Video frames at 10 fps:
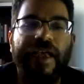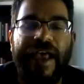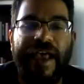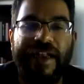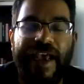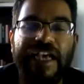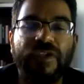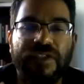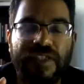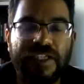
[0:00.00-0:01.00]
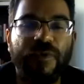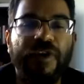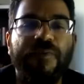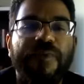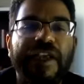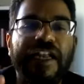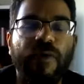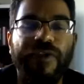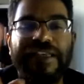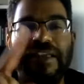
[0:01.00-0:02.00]
And since we are dealing
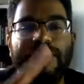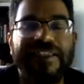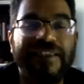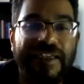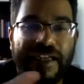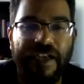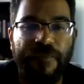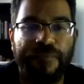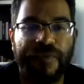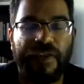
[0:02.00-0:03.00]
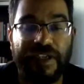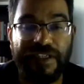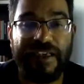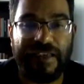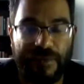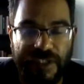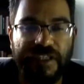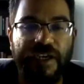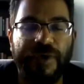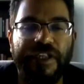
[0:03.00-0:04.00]
with a subsidiary, this is a
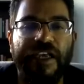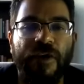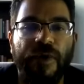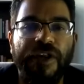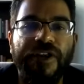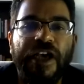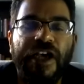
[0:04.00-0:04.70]
subsidiary we're dealing with.